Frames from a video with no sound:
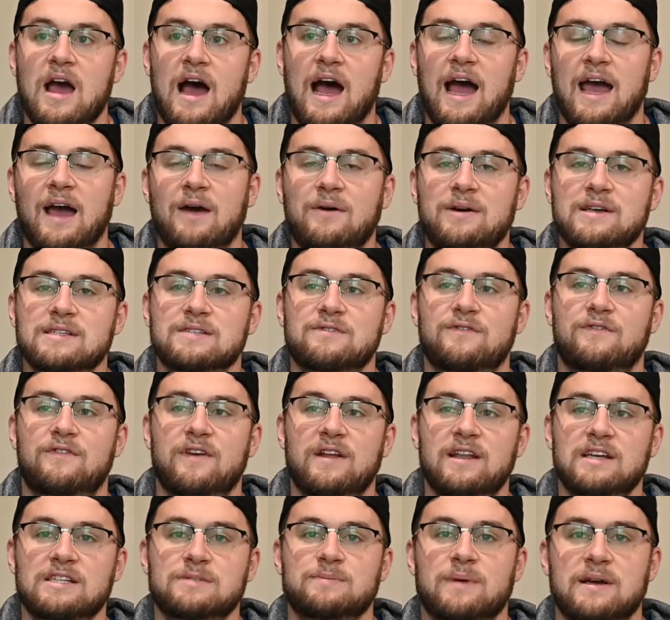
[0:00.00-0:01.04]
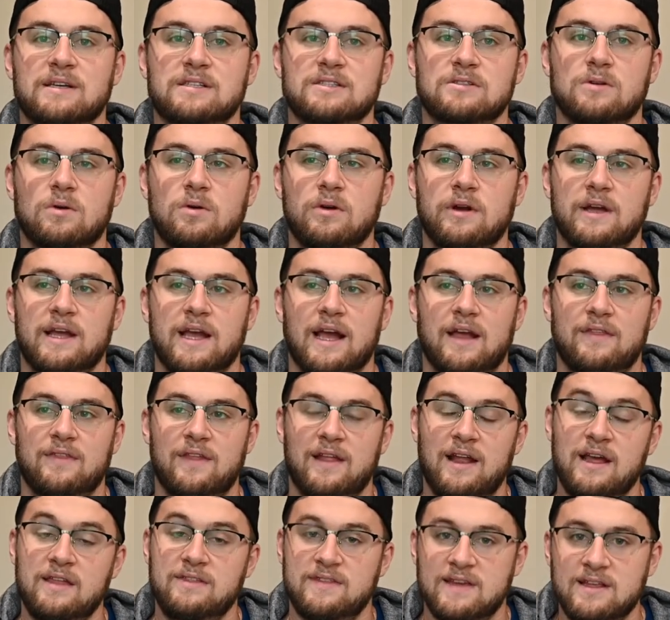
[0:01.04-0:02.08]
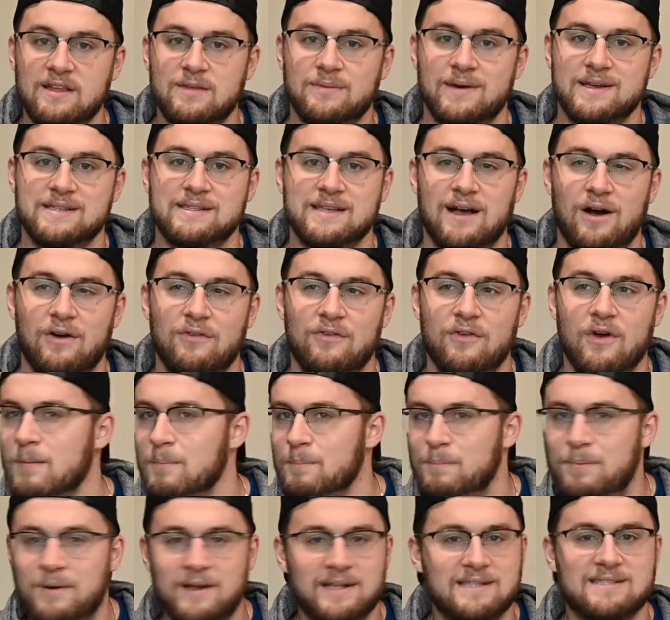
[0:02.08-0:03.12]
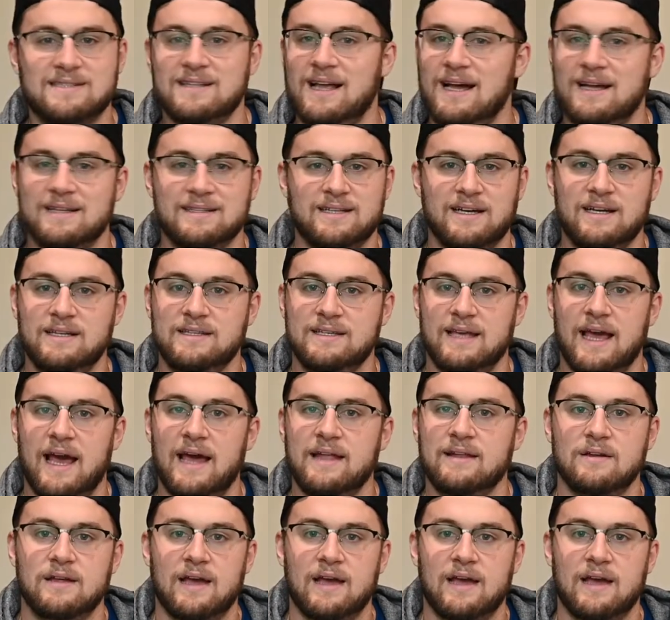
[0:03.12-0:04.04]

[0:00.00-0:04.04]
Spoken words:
I always finish my story and then I think to myself, but it's not done yet.